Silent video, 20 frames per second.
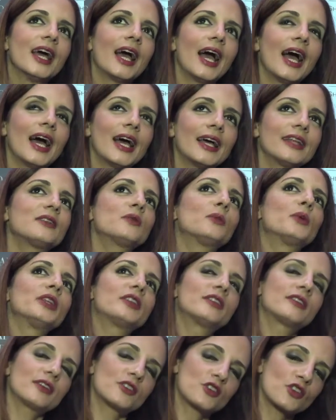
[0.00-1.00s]
And
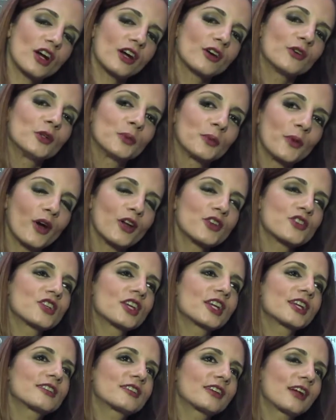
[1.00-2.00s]
with Charcoal
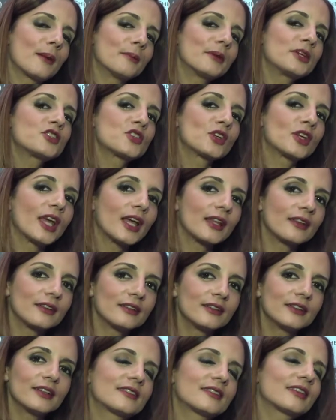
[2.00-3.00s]
Project coming
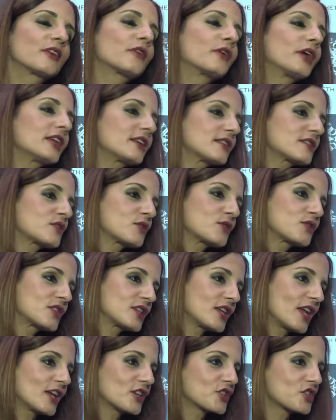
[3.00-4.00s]
together, a great
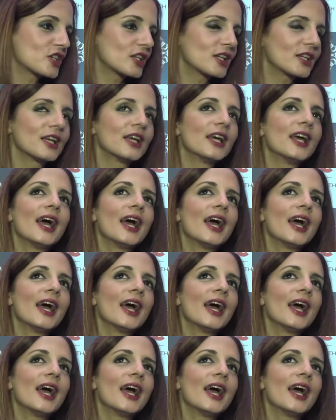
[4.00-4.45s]
association.